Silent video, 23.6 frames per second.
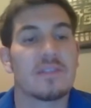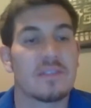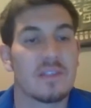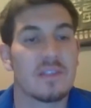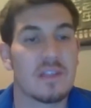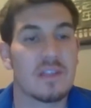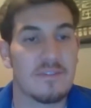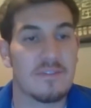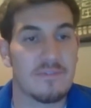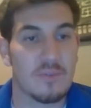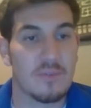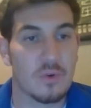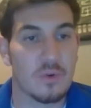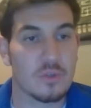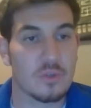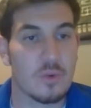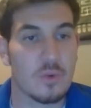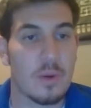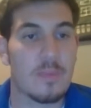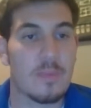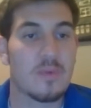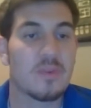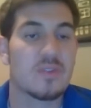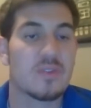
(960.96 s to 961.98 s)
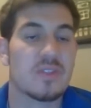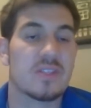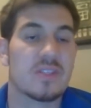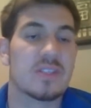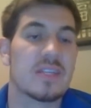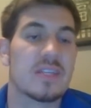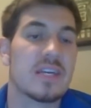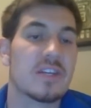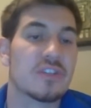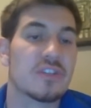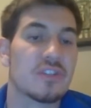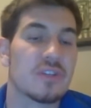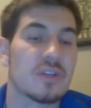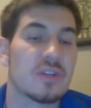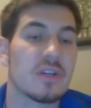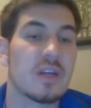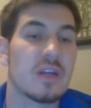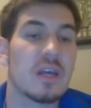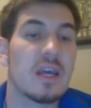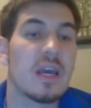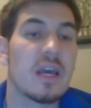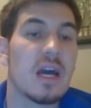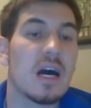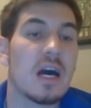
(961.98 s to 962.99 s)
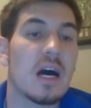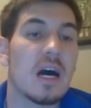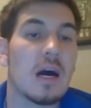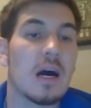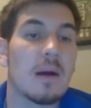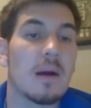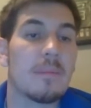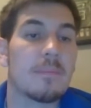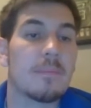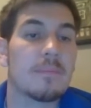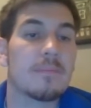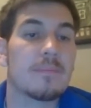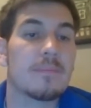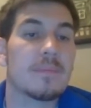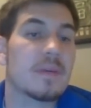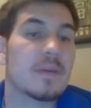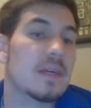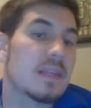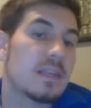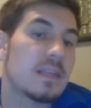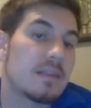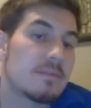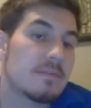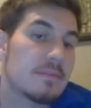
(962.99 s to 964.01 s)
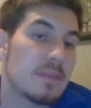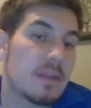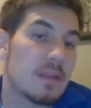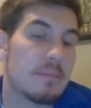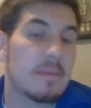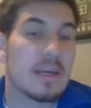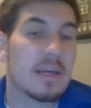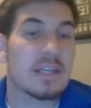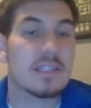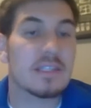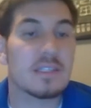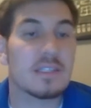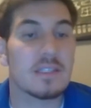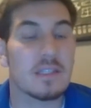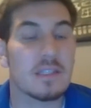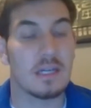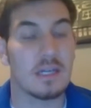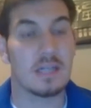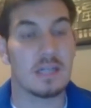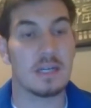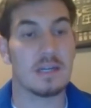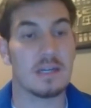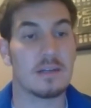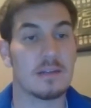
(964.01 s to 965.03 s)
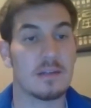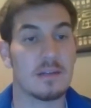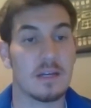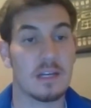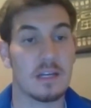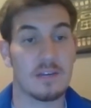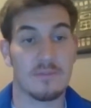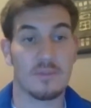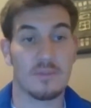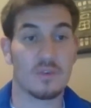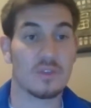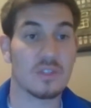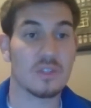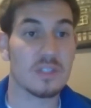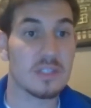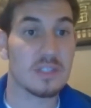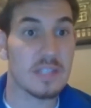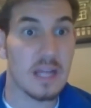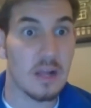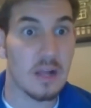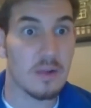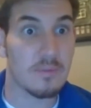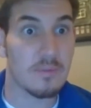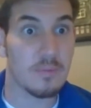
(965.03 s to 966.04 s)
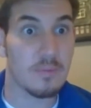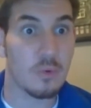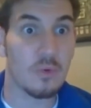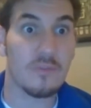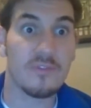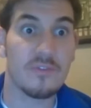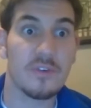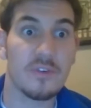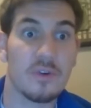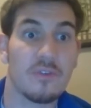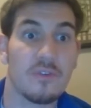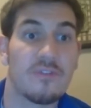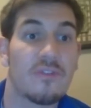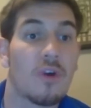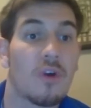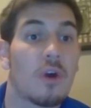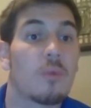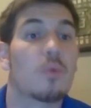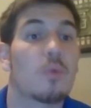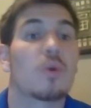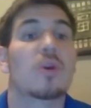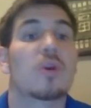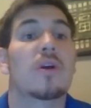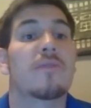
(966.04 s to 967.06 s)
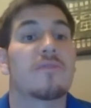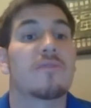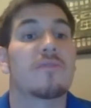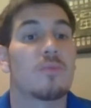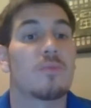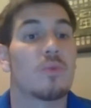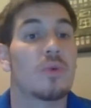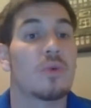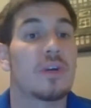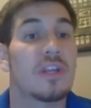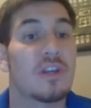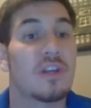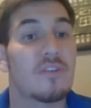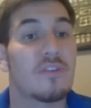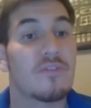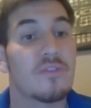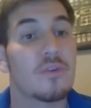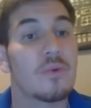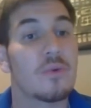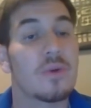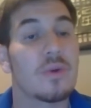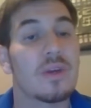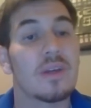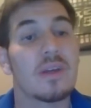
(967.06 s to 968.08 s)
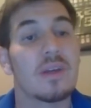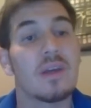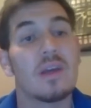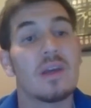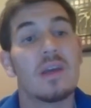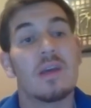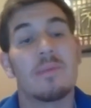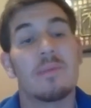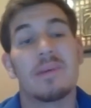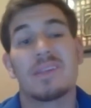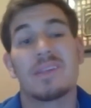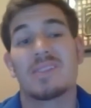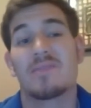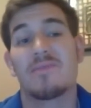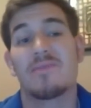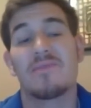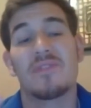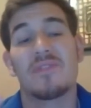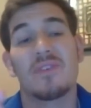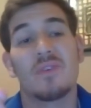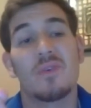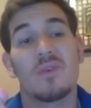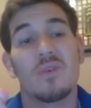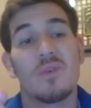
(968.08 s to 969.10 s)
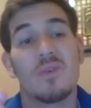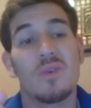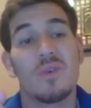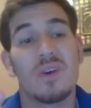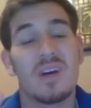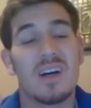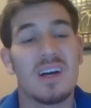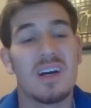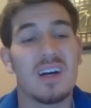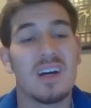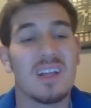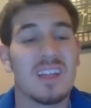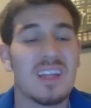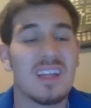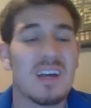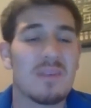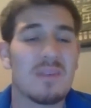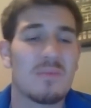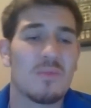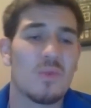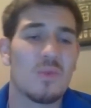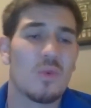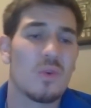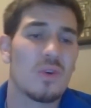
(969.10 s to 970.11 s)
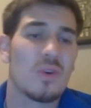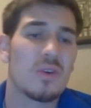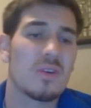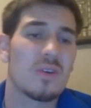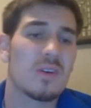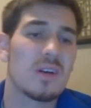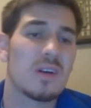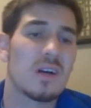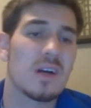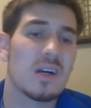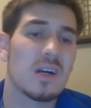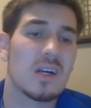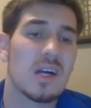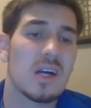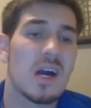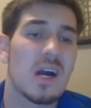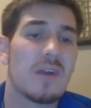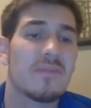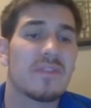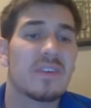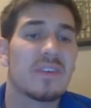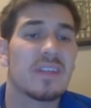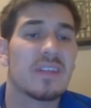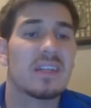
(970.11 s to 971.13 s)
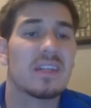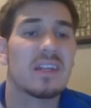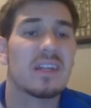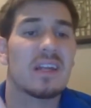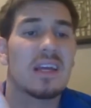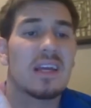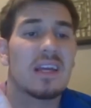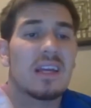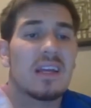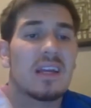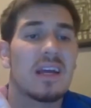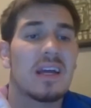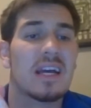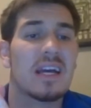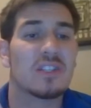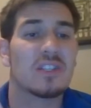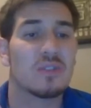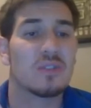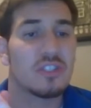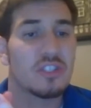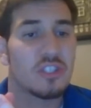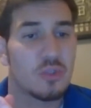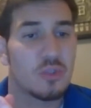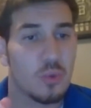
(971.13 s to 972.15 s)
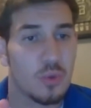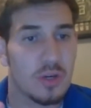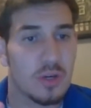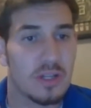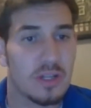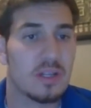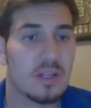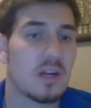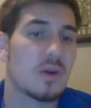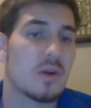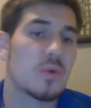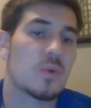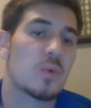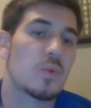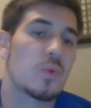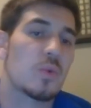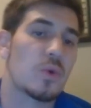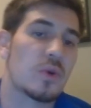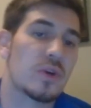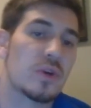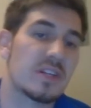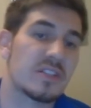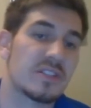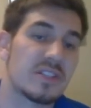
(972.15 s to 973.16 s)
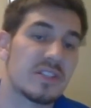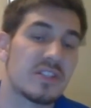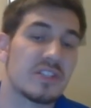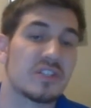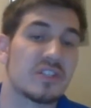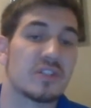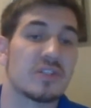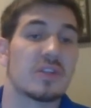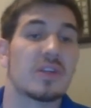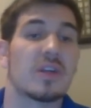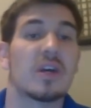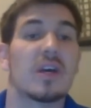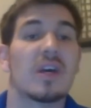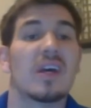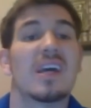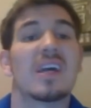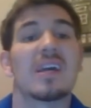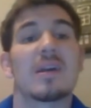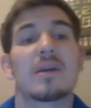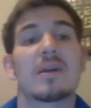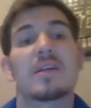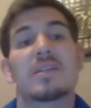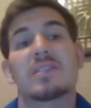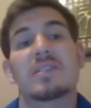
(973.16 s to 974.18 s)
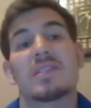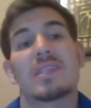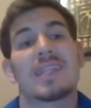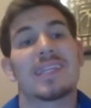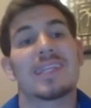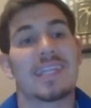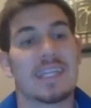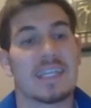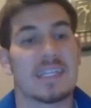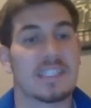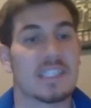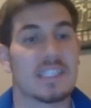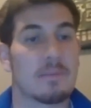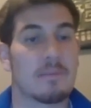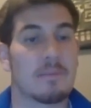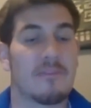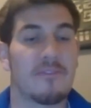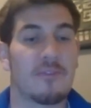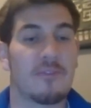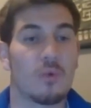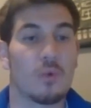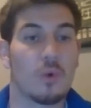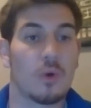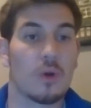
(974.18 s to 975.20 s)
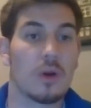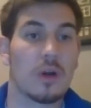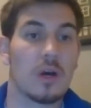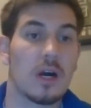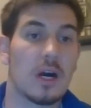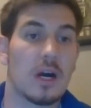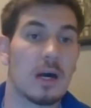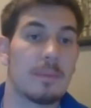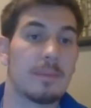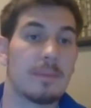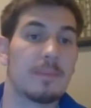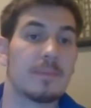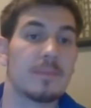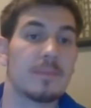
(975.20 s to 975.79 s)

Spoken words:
it is a diverse representation. And it makes a diverse talent pool feel far more comfortable interviewing, makes them feel a lot more confident in actually joining an organization. Because, like I said before,